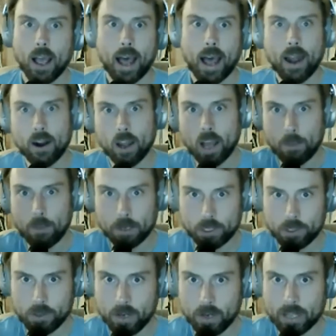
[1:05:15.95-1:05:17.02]
I don't know how
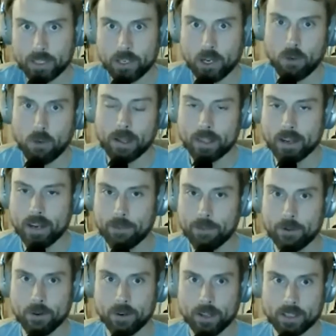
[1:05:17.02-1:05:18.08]
much you guys know about the
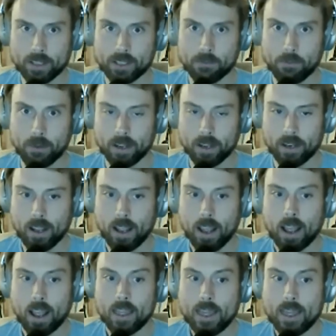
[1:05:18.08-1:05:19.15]
Neptunists, but
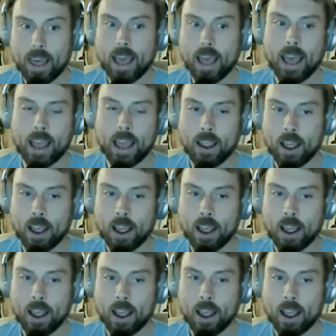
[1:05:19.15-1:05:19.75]
I